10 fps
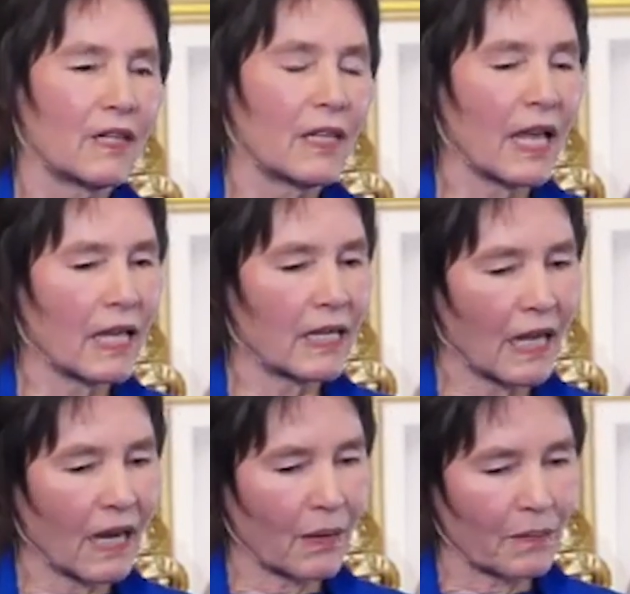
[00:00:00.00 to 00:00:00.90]

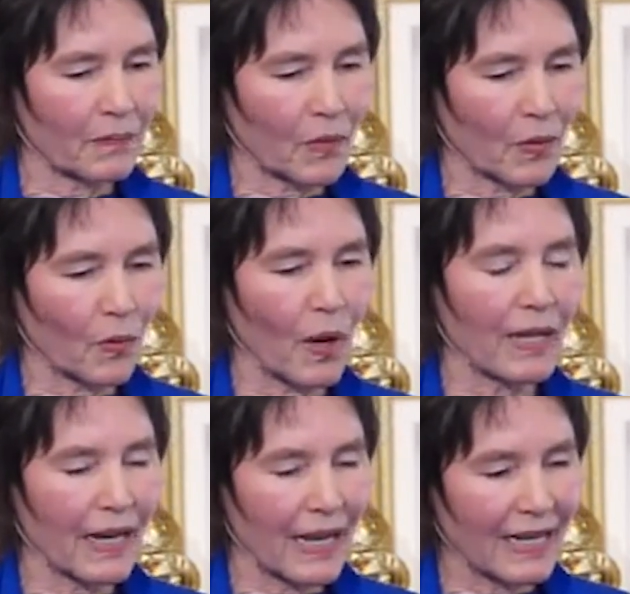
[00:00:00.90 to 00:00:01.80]

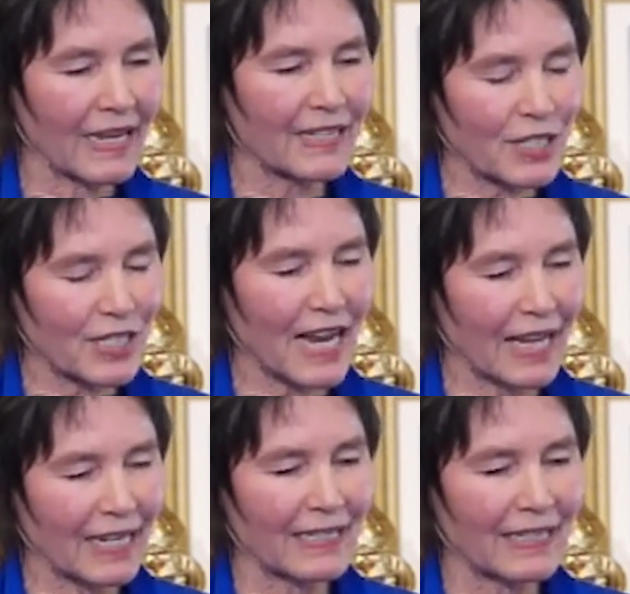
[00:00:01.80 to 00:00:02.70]
And I just
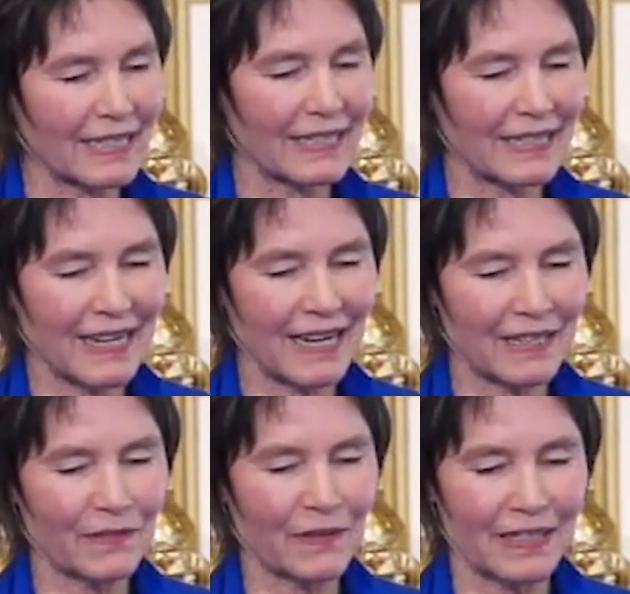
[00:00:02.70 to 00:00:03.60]
had a kind
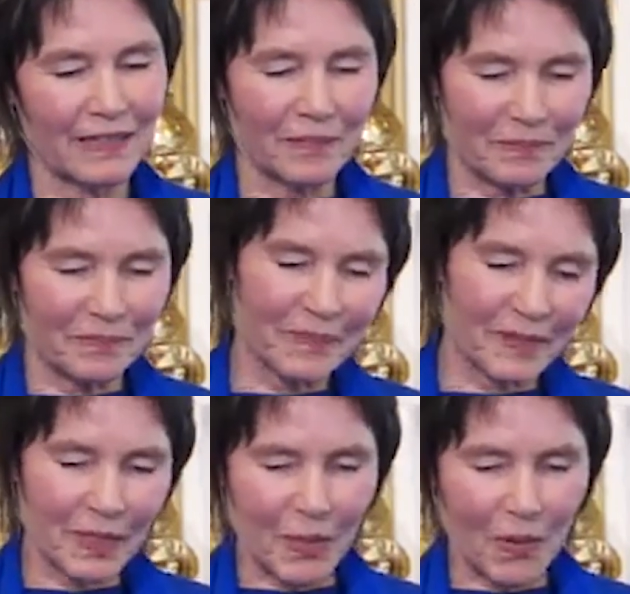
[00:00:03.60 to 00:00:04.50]
of a,
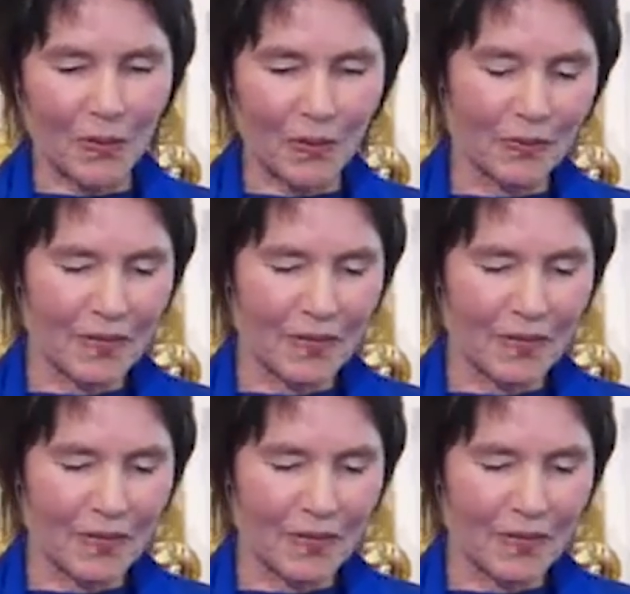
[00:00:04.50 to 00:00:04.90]
you know,